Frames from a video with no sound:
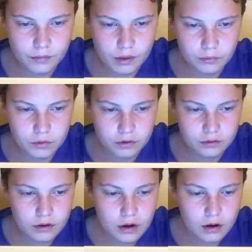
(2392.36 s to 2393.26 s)
Weird.
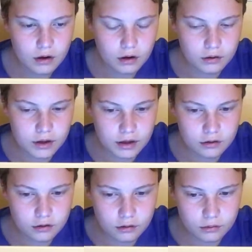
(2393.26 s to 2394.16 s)
Okay,
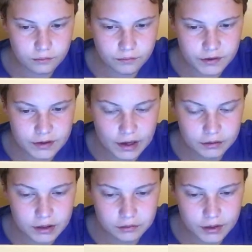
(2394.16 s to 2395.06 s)
so
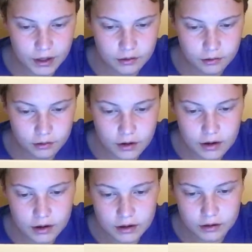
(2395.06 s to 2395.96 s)
Downtown Diner
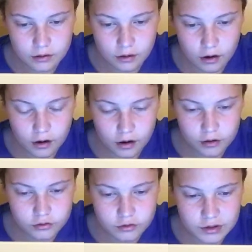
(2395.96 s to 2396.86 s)
is
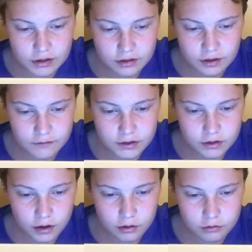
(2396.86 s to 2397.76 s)

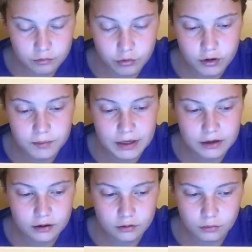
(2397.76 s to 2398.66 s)
$170. Brick
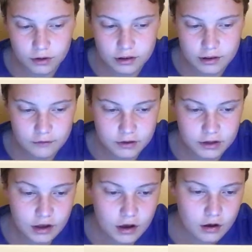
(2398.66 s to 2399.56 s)
Bank, $170.
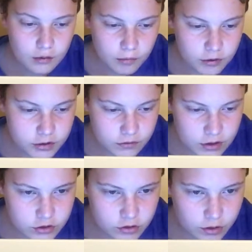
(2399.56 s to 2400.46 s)
Persian Restaurant,